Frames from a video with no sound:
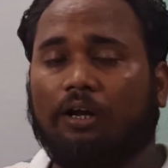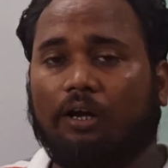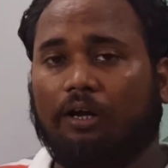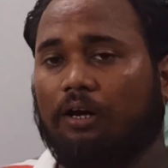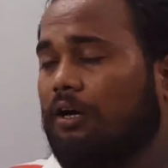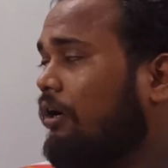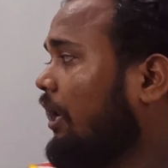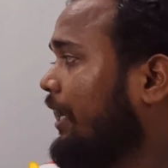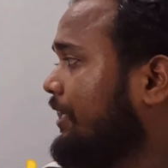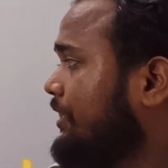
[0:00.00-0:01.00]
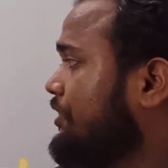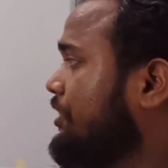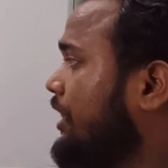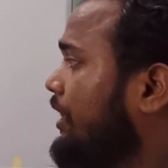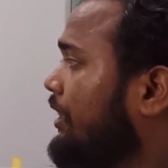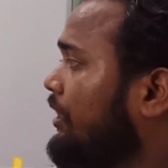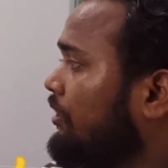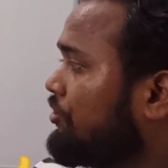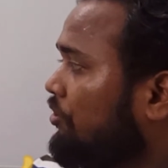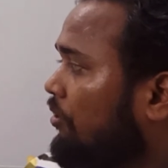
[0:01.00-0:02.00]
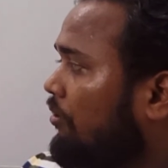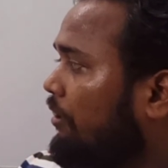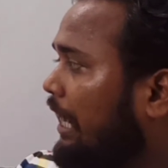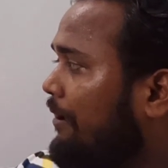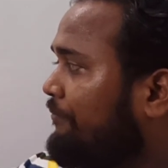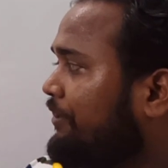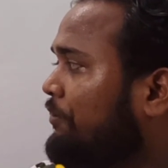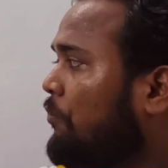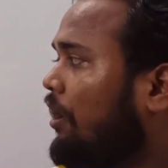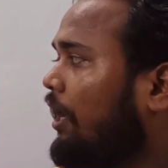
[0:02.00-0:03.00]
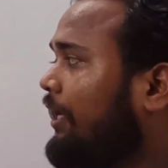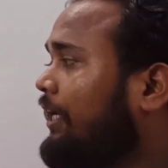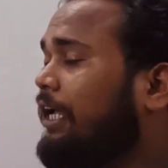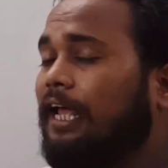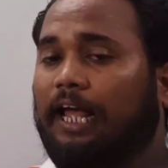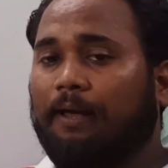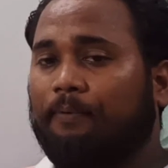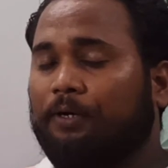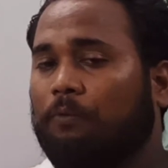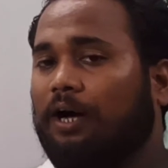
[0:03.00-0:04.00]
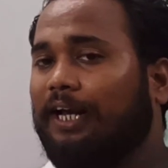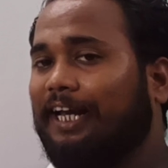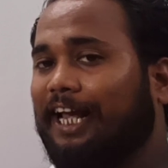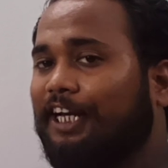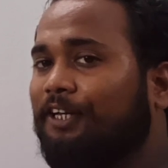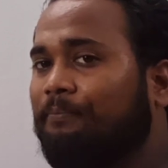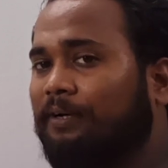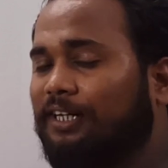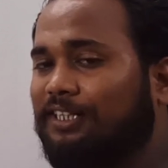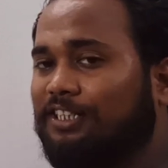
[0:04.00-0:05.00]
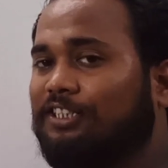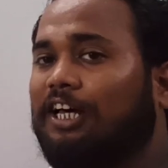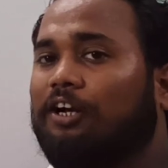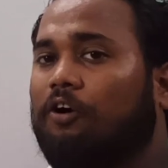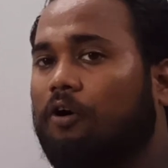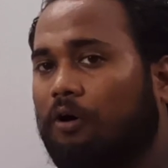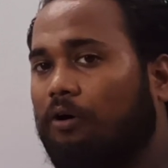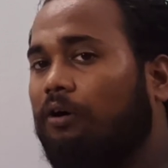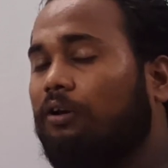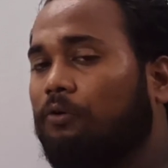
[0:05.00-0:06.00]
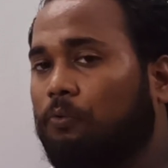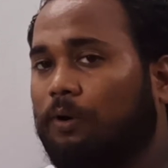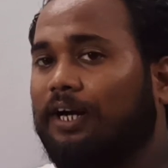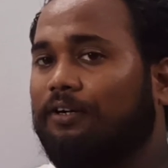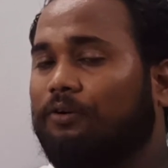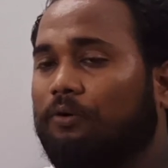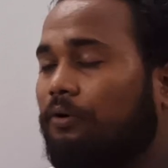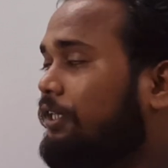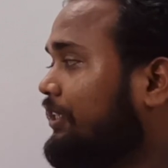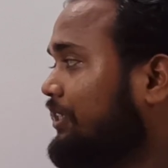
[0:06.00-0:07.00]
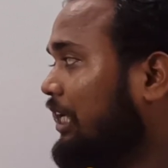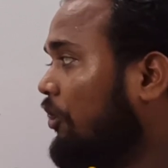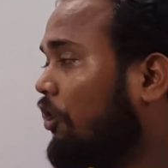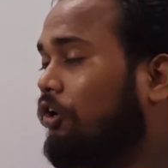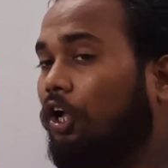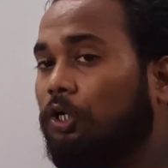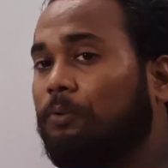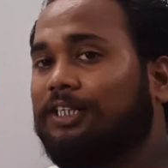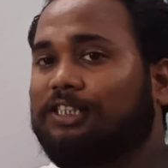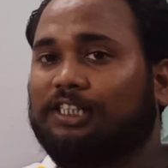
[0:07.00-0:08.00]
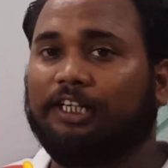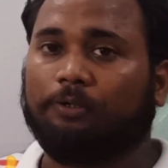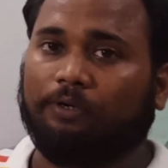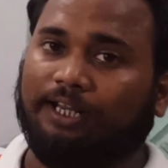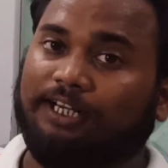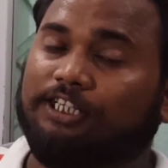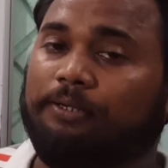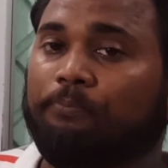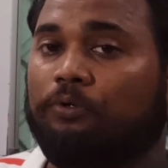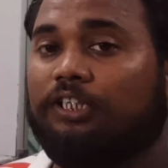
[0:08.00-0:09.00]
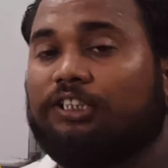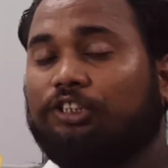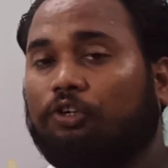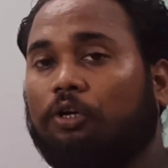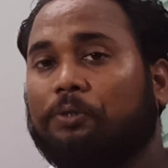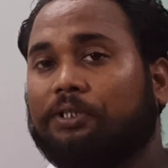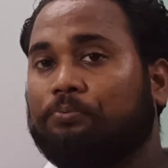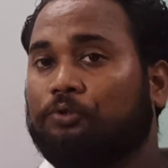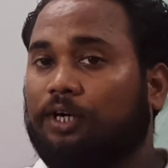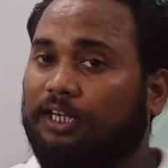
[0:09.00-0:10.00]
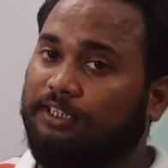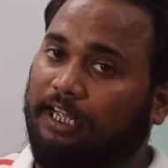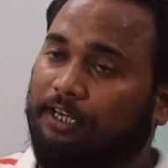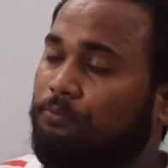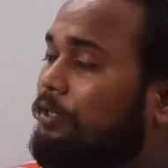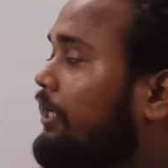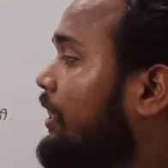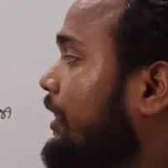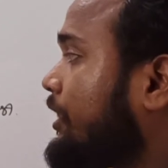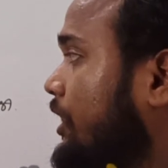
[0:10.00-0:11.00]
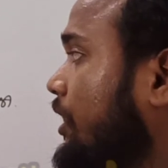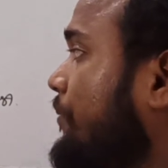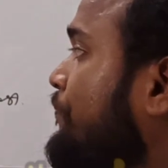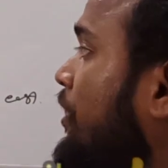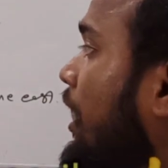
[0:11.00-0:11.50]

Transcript: I can say, so everyone, anybody, these are all what? No, these are all always singular. Let's say police is always plural in that way. Here